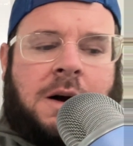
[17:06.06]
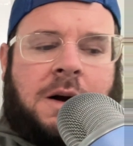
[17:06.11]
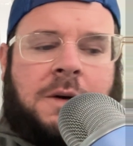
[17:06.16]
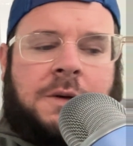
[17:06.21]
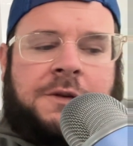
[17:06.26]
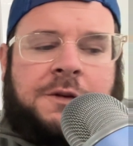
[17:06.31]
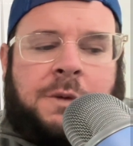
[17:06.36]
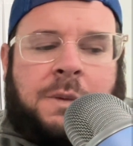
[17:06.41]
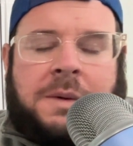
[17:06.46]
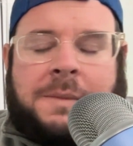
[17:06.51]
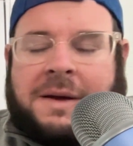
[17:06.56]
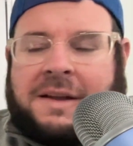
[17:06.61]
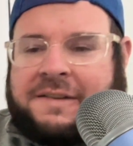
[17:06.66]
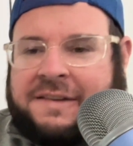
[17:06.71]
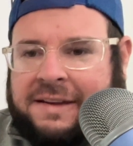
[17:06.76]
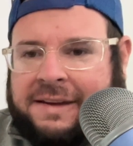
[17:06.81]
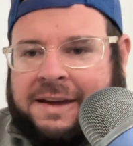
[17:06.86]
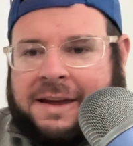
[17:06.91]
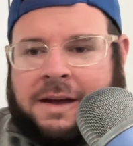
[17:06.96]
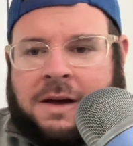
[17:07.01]
to win by
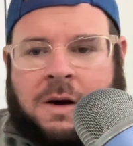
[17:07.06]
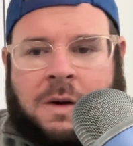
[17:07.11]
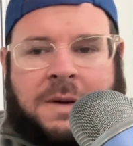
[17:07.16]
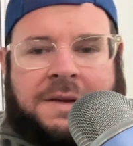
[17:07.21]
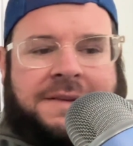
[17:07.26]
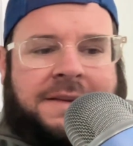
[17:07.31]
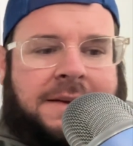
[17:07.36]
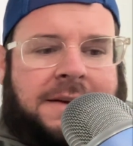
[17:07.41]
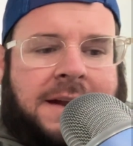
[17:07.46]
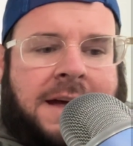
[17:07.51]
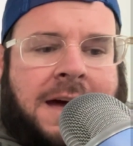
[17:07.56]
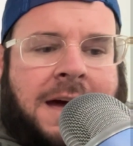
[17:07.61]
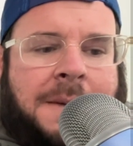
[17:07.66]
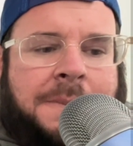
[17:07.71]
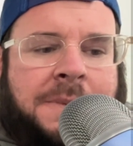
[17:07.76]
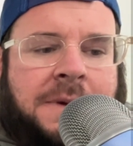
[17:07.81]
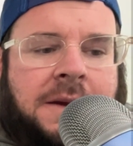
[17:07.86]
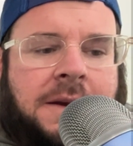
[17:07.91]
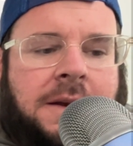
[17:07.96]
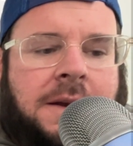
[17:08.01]
TKO. It didn't
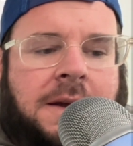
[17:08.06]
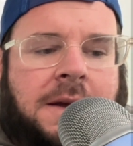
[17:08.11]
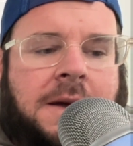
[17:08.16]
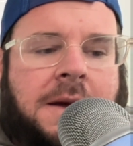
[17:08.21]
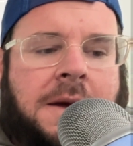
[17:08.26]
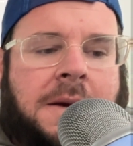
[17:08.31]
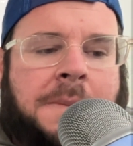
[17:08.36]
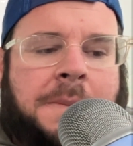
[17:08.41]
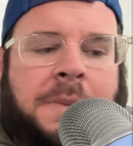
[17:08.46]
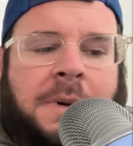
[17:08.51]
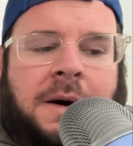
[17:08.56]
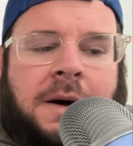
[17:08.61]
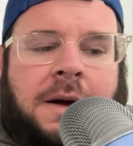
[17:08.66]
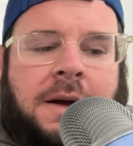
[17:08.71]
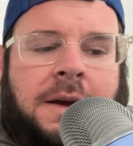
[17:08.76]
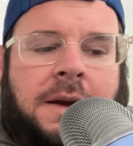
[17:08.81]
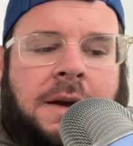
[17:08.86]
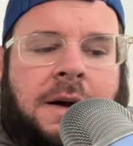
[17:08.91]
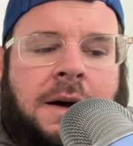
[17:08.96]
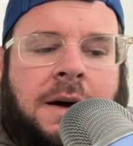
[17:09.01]
happen.
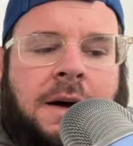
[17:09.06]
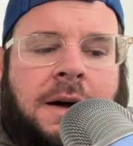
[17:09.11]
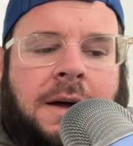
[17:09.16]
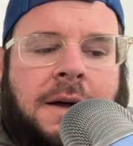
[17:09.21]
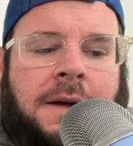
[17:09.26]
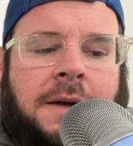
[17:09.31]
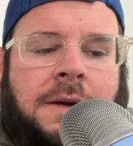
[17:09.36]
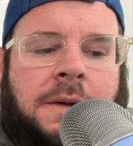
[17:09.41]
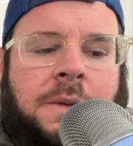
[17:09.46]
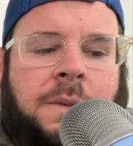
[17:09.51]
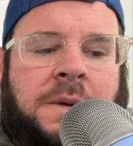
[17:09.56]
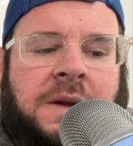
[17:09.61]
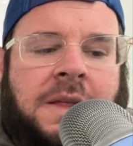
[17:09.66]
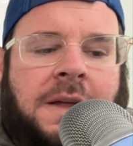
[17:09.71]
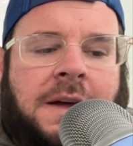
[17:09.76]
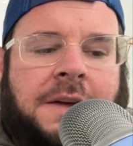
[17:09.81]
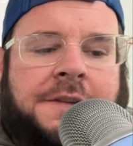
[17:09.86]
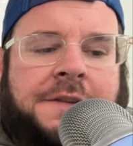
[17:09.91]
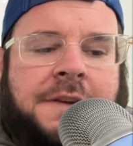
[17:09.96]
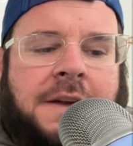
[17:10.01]
But we
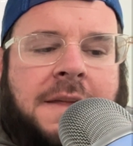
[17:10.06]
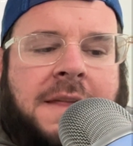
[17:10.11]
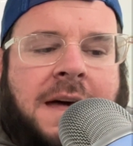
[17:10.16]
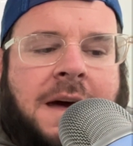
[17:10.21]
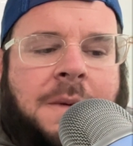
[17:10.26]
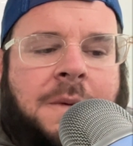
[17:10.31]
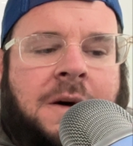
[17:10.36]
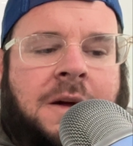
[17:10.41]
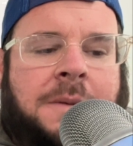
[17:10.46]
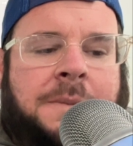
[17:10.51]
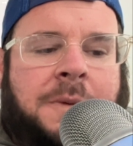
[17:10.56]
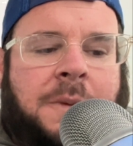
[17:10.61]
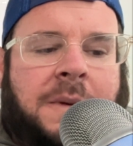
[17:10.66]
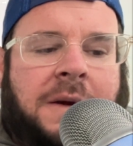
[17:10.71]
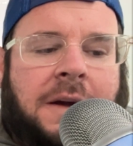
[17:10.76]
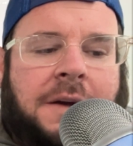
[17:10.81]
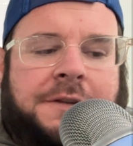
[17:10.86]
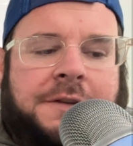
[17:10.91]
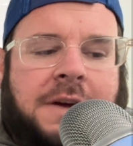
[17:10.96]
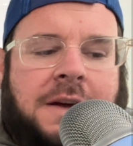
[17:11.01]
lost on that one. But
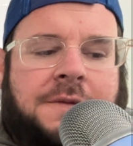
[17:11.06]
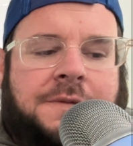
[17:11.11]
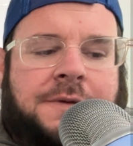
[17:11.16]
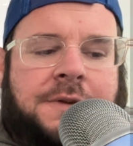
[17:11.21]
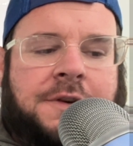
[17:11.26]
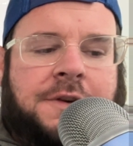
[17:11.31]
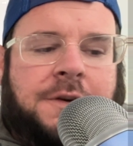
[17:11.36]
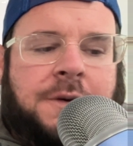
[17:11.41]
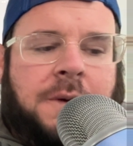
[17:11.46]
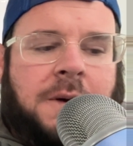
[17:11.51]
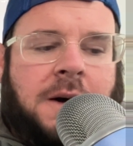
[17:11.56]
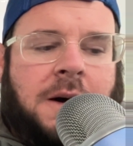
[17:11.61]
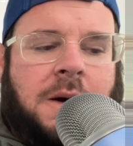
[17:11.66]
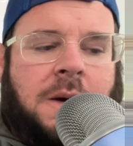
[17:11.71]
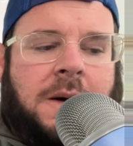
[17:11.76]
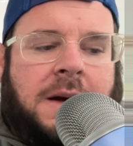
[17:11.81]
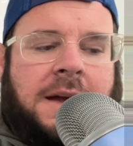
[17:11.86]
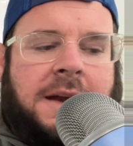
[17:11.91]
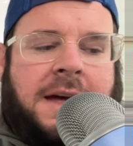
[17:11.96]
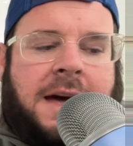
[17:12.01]
we also had
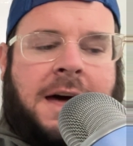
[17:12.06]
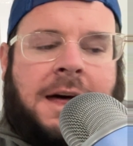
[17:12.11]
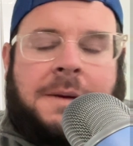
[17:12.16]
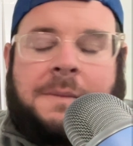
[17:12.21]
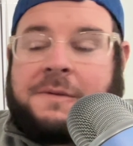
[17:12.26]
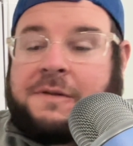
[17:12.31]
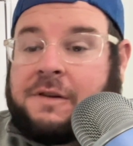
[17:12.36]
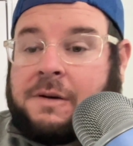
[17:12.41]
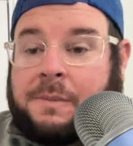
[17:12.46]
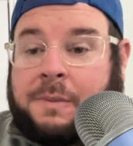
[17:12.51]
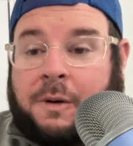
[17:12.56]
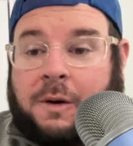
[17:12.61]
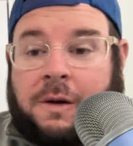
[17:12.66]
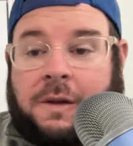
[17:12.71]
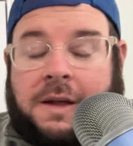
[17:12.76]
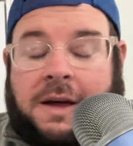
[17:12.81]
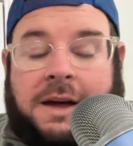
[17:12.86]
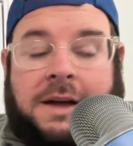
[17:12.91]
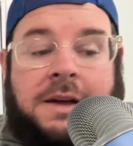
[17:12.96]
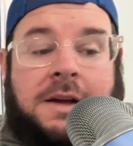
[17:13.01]
Funduro and Adams in a
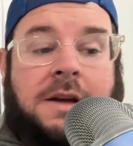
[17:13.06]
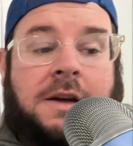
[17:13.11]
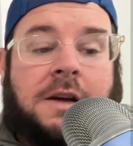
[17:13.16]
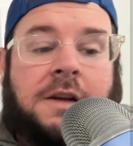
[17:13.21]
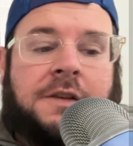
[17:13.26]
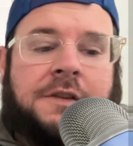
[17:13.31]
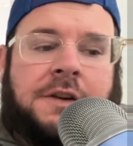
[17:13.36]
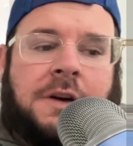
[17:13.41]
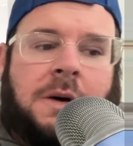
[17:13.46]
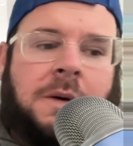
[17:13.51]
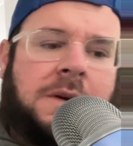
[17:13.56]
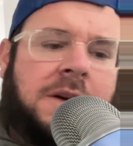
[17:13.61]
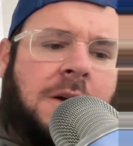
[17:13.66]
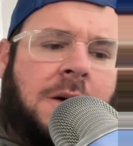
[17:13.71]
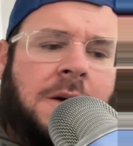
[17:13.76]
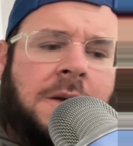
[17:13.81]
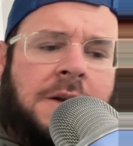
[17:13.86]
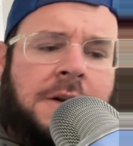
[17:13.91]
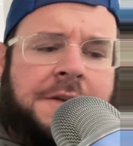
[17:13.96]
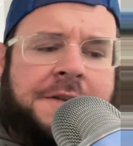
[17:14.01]
parlay. So, a
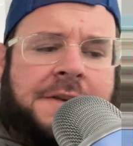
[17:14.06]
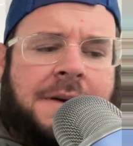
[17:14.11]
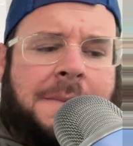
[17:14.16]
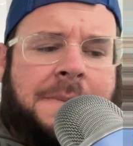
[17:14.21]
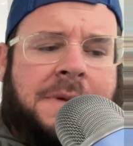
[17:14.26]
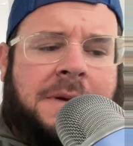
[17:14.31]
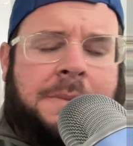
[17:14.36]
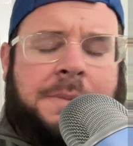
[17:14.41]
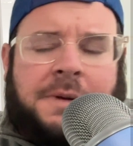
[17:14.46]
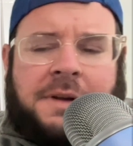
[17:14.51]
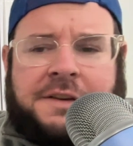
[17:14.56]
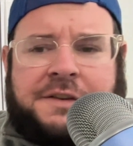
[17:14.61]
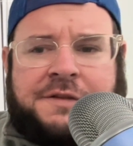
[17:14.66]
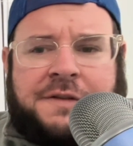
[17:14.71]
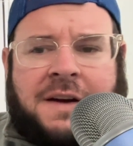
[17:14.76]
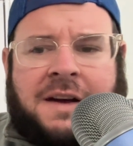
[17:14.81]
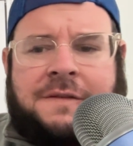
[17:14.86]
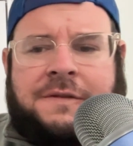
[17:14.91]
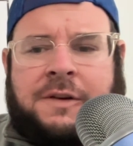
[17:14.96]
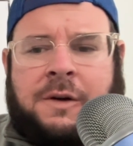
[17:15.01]
little something, plus
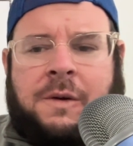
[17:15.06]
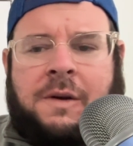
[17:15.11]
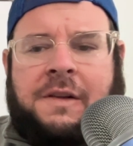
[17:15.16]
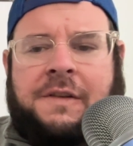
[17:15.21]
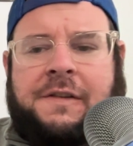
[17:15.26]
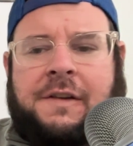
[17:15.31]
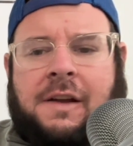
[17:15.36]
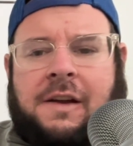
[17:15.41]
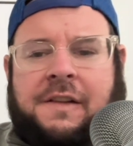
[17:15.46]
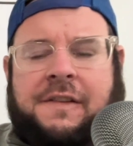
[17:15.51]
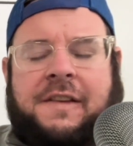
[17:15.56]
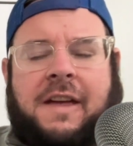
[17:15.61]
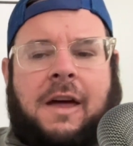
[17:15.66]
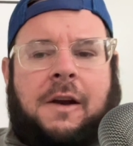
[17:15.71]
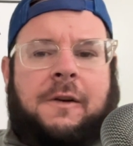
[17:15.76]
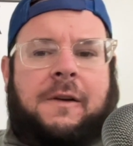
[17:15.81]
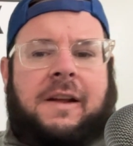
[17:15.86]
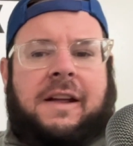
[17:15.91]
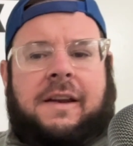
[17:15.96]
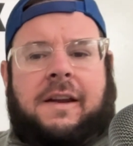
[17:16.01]
5 units on a
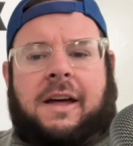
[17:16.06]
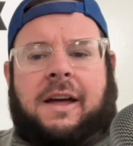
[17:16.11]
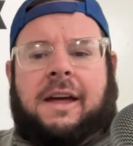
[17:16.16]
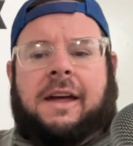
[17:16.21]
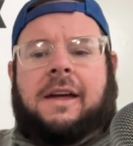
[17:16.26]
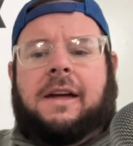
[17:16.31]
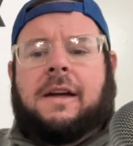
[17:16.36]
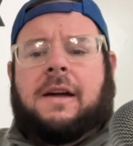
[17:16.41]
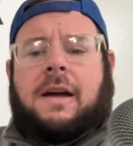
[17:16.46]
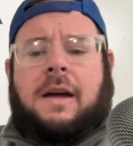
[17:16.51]
Saturday night.